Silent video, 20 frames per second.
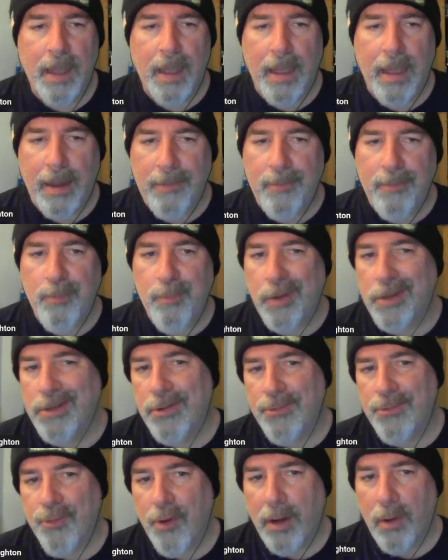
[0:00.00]
And when
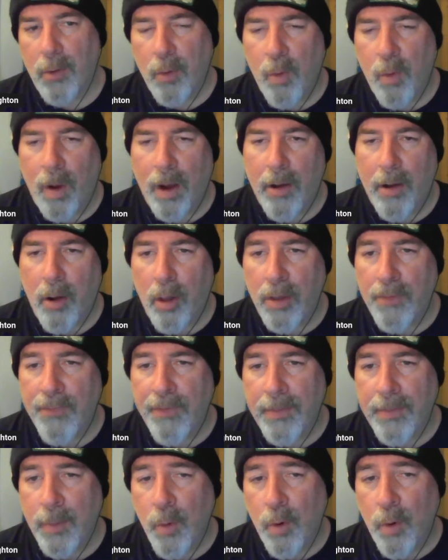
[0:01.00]
you're trying to acquire a Hall of
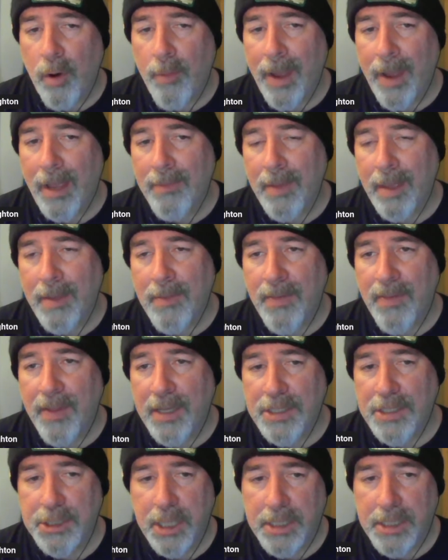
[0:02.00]
Fame quarterback, maybe
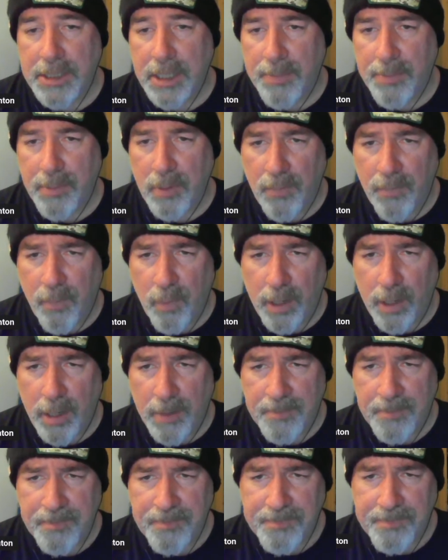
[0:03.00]
things change up a little for you.